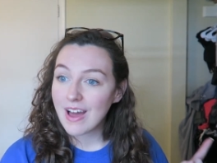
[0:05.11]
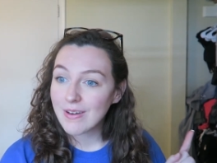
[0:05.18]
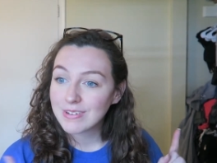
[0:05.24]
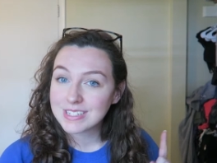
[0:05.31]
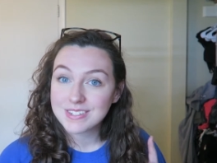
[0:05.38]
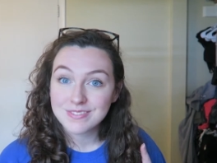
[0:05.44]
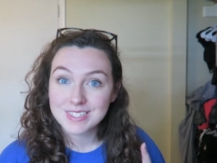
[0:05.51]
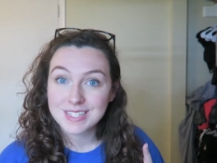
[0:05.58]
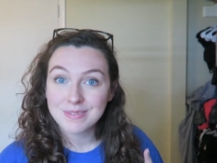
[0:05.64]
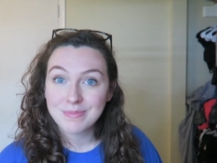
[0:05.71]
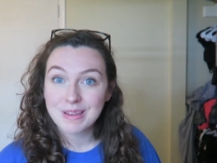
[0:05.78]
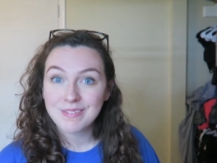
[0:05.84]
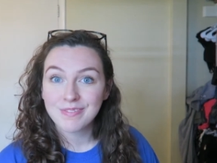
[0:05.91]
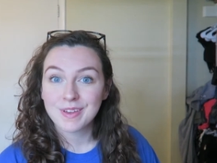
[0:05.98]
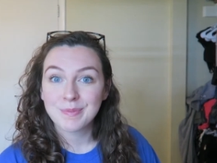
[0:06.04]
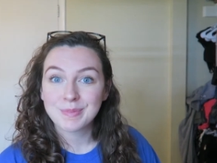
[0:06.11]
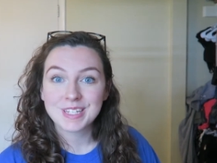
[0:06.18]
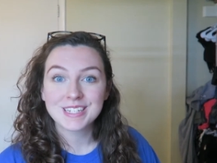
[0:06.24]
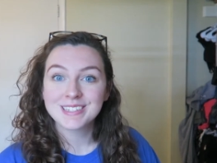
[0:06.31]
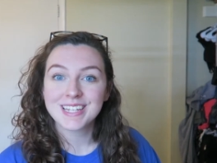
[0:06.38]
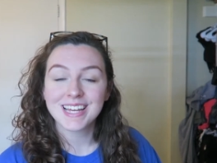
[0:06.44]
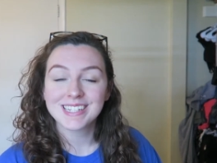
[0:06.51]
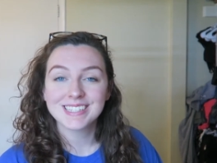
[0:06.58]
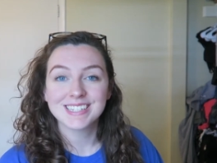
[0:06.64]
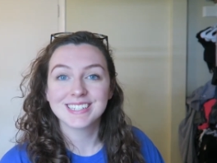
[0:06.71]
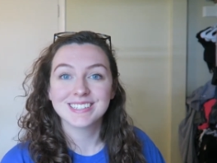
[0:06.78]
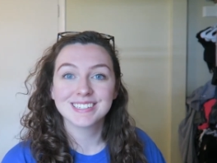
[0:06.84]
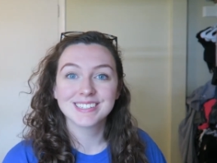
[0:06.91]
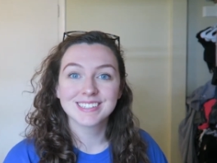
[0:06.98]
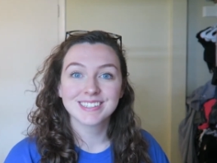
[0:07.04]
I went to visit my family in Texas